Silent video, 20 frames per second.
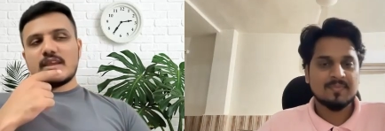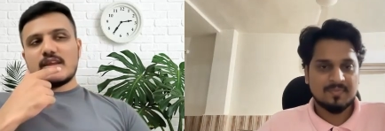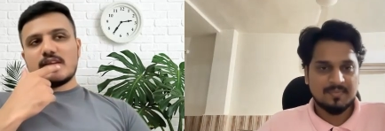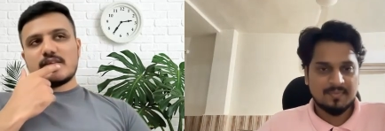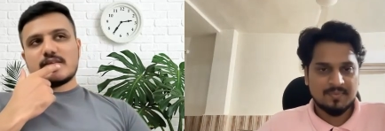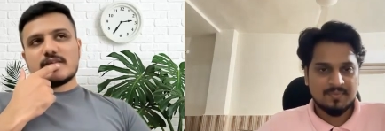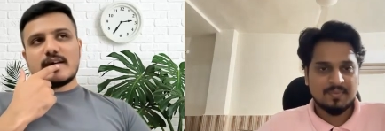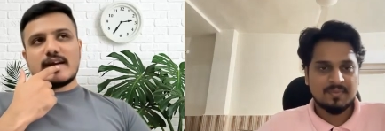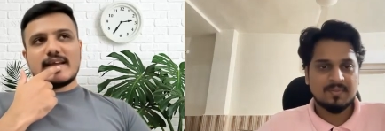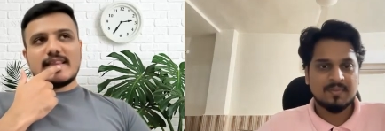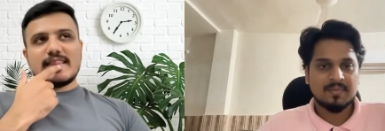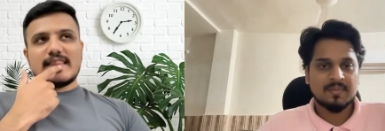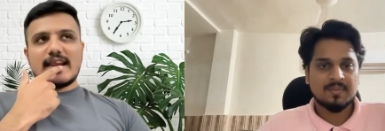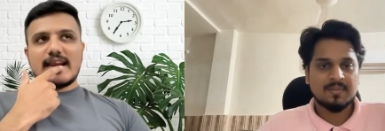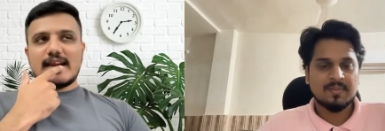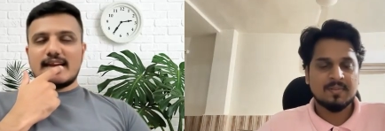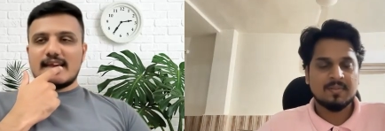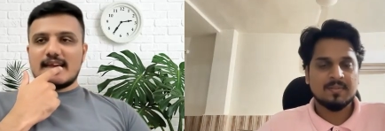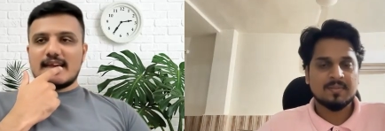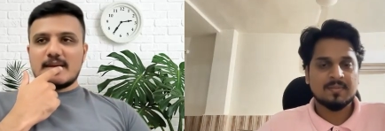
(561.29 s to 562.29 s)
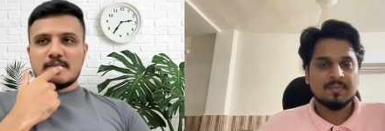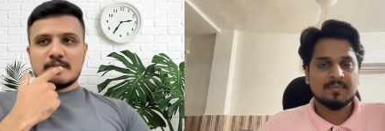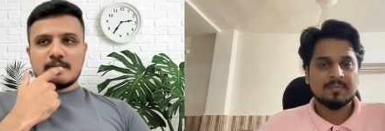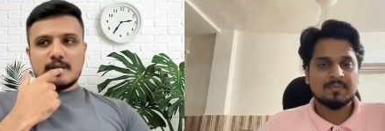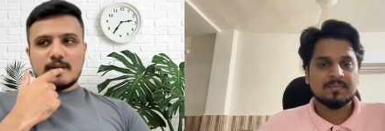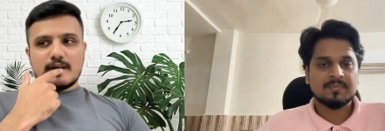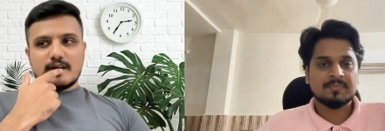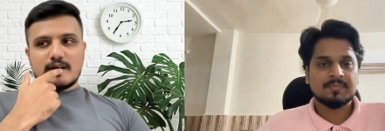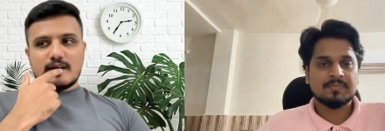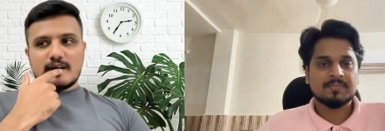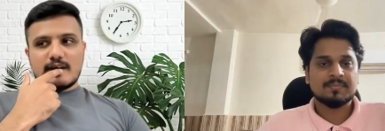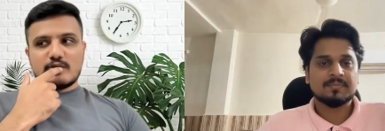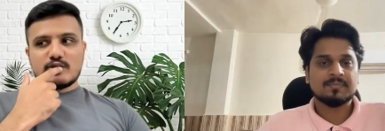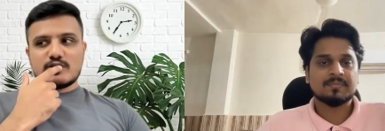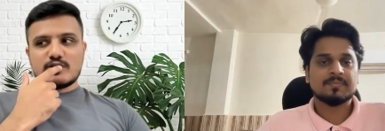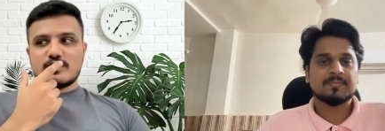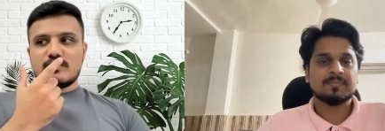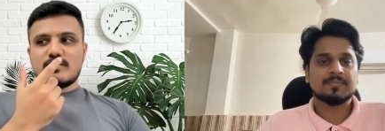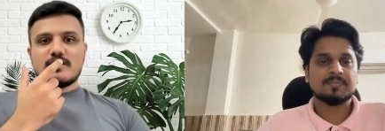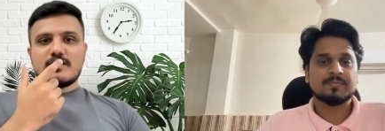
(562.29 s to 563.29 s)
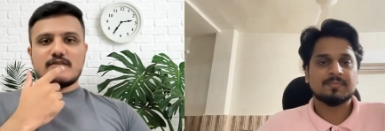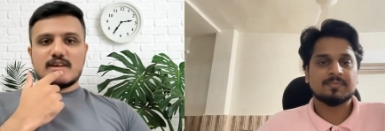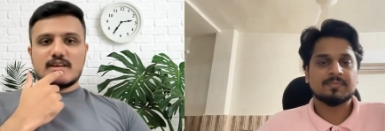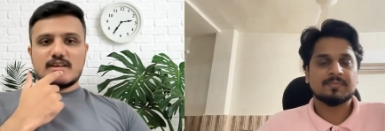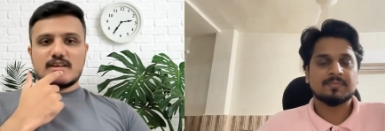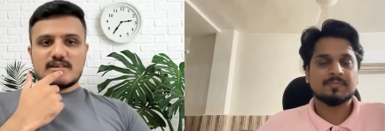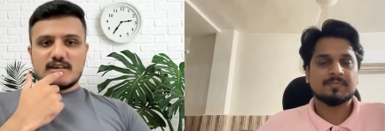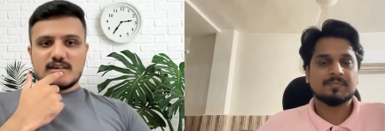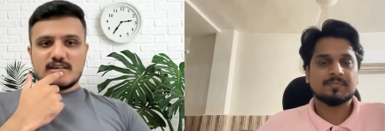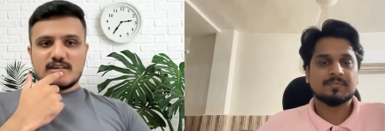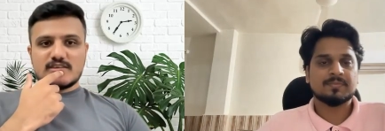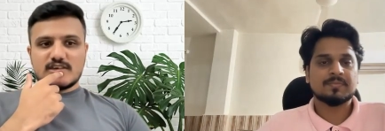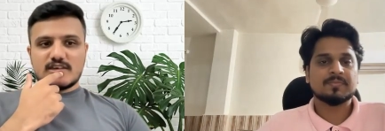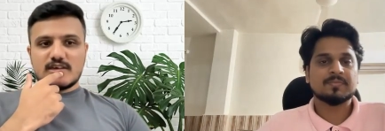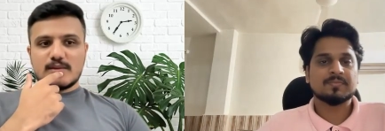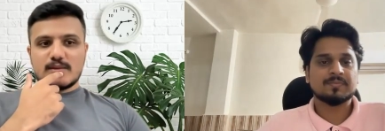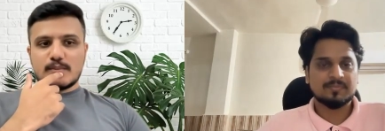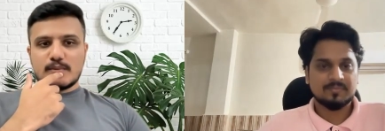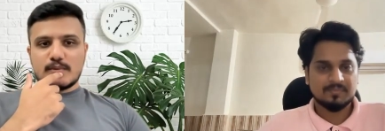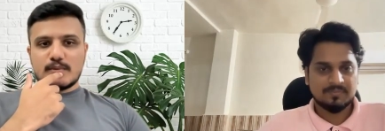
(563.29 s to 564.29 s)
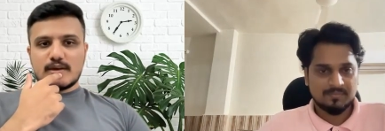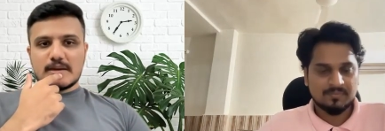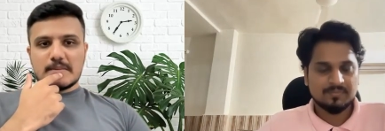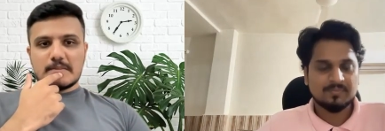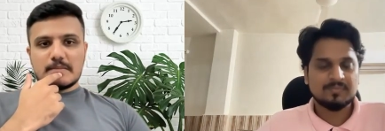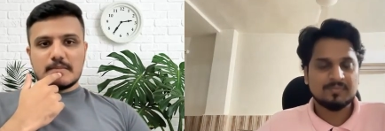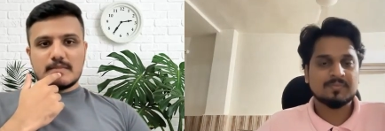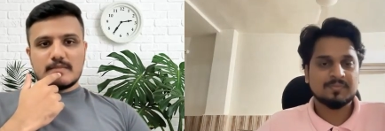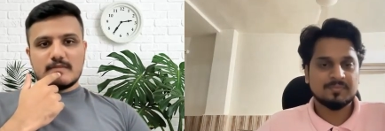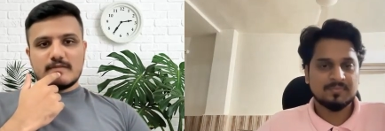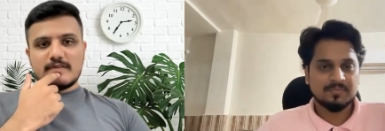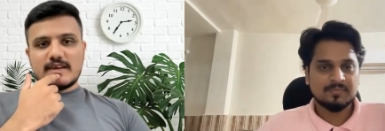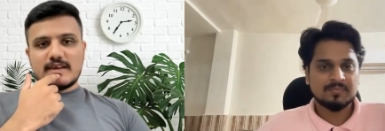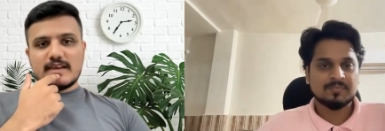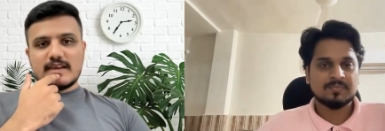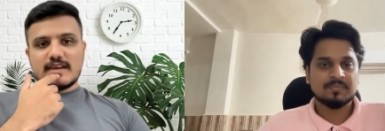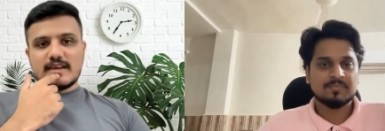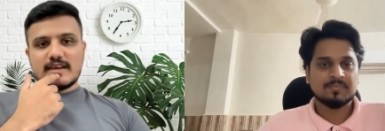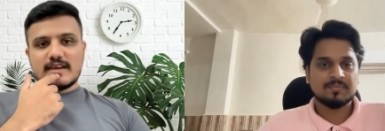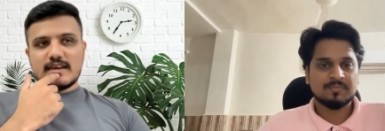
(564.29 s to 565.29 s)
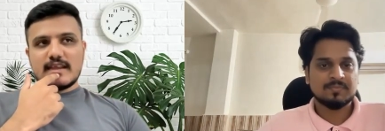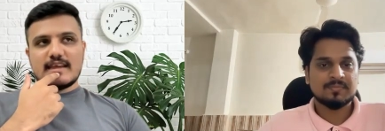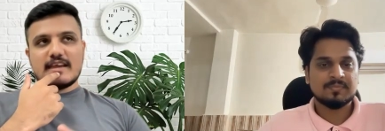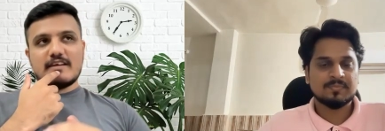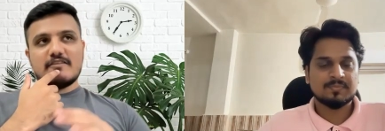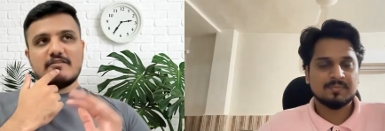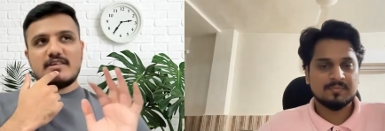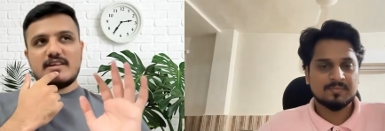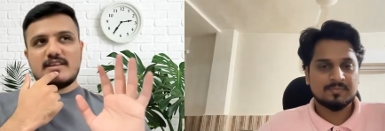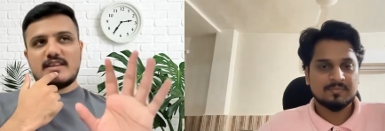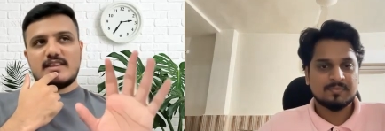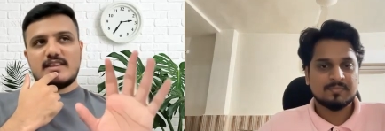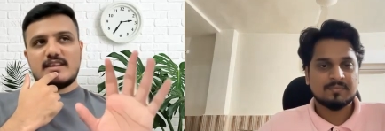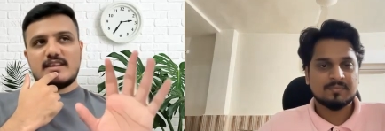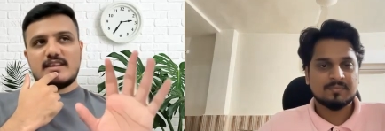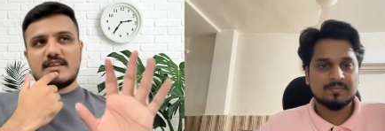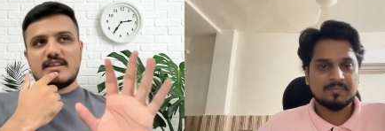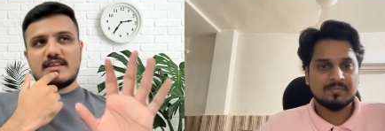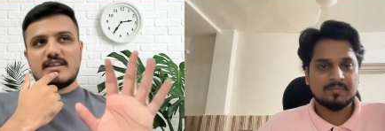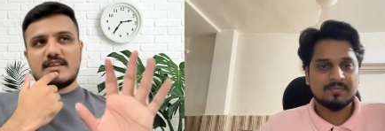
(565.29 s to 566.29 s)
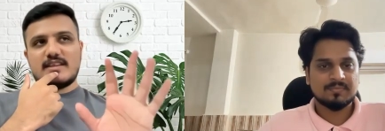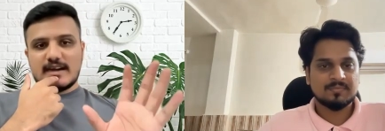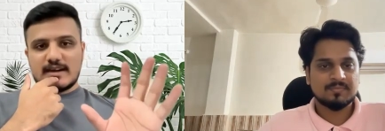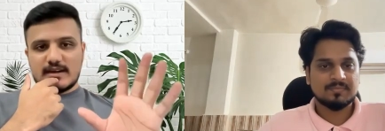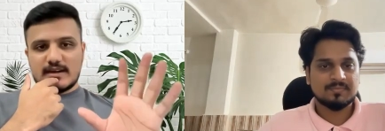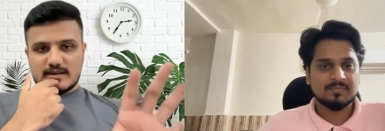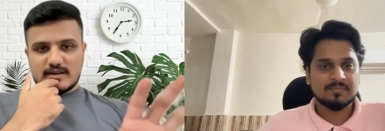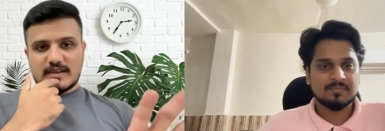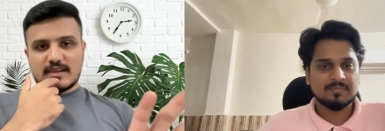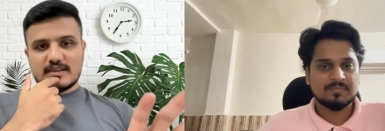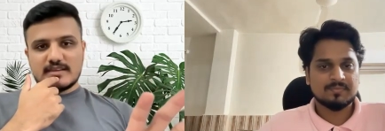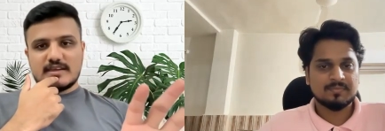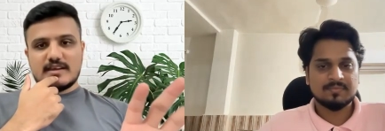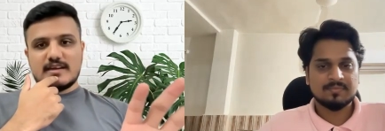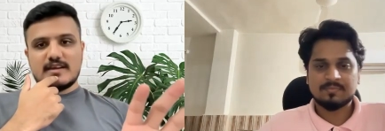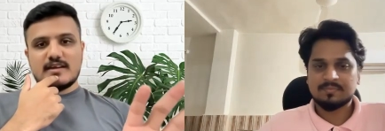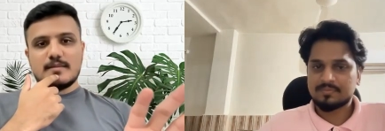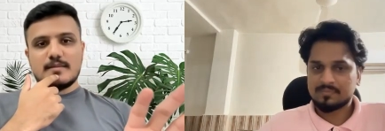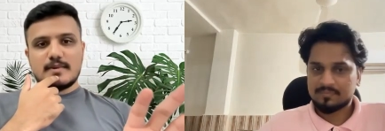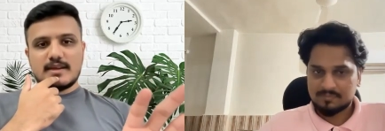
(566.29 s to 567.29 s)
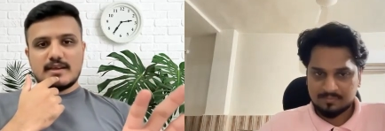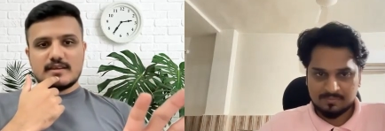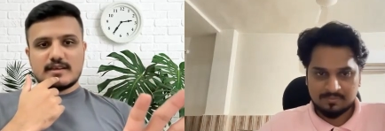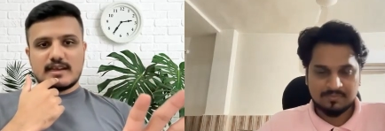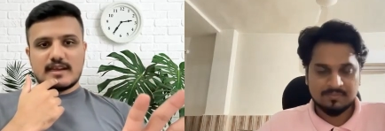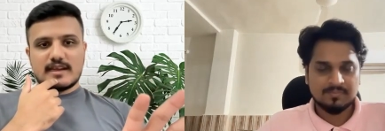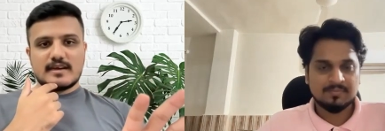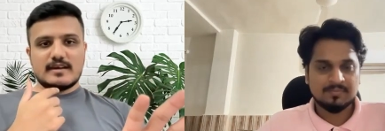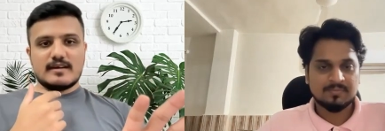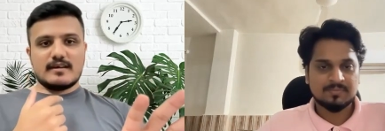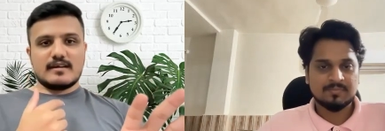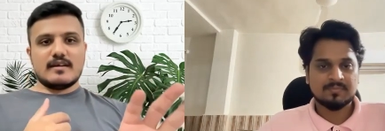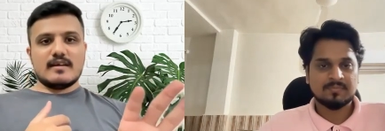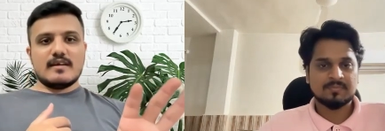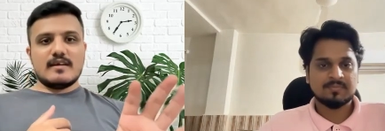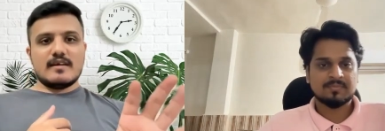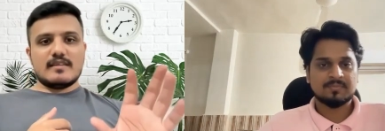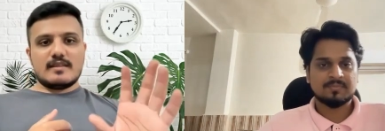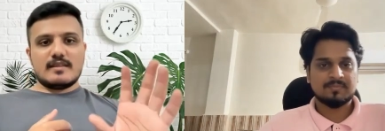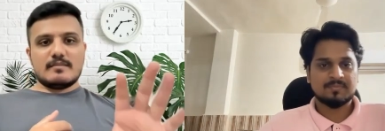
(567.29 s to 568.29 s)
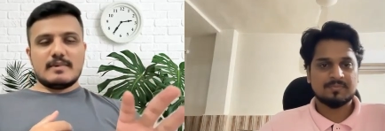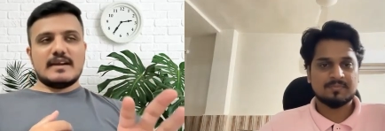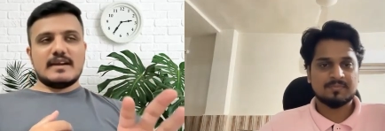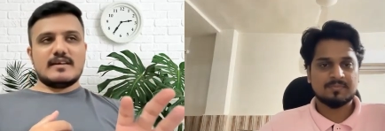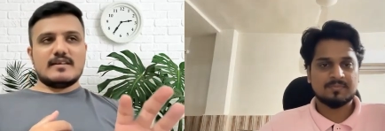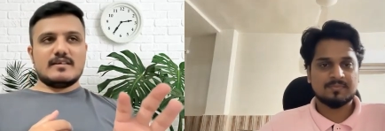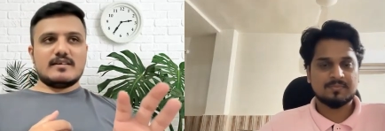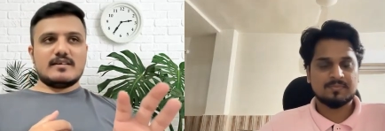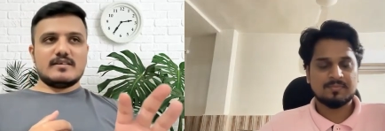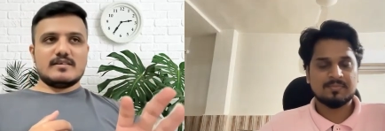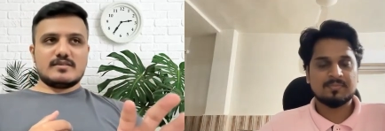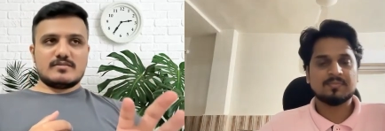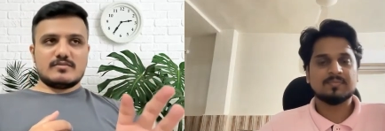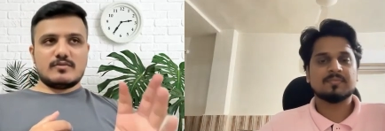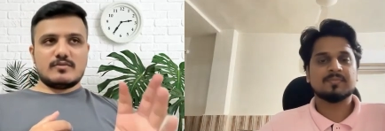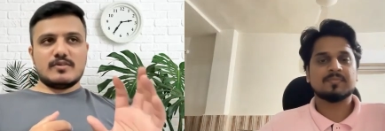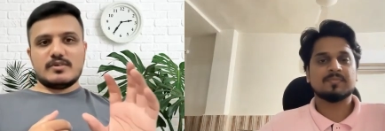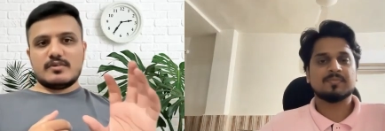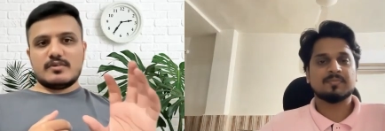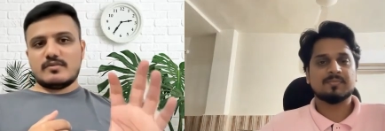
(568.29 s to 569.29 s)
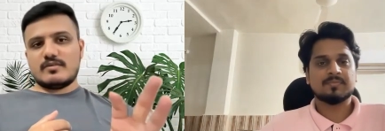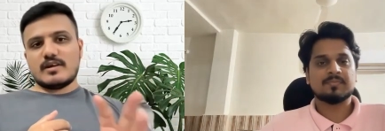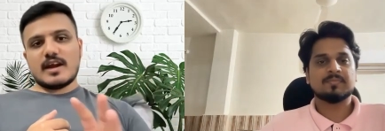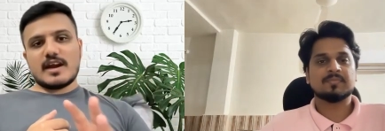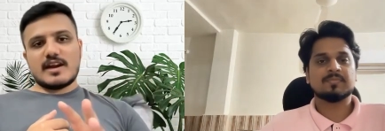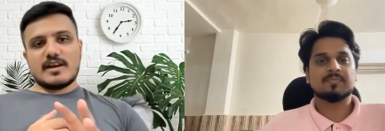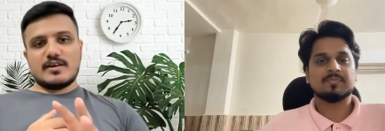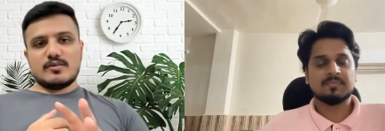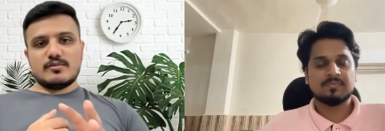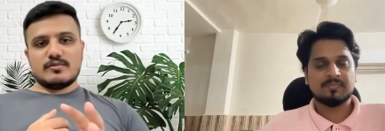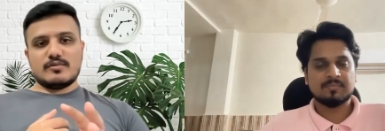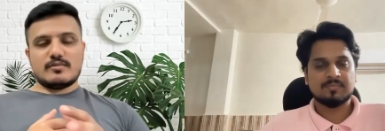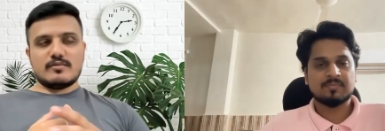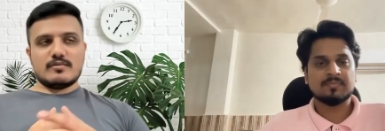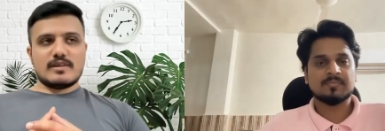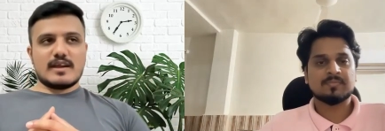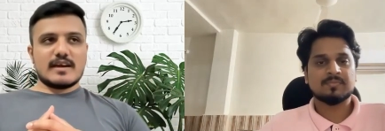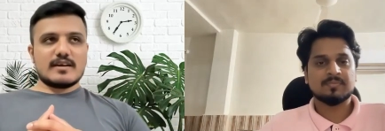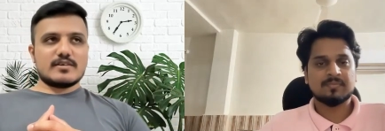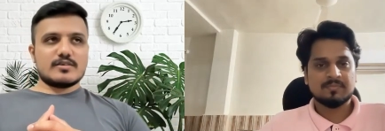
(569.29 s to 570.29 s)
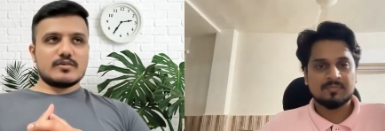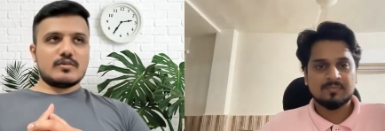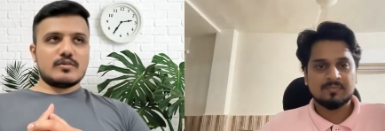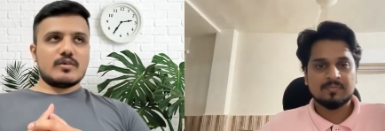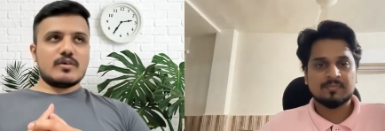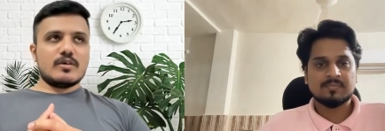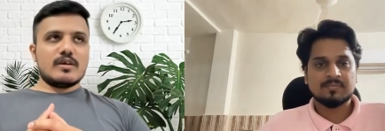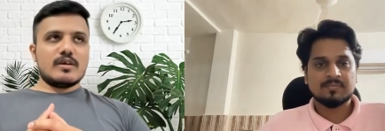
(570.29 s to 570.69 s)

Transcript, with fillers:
Speaker 1: so at that time, uh, I was looking for a structured program wherein like everything is given at a single place, and the mentors would, you know, guide you through that. So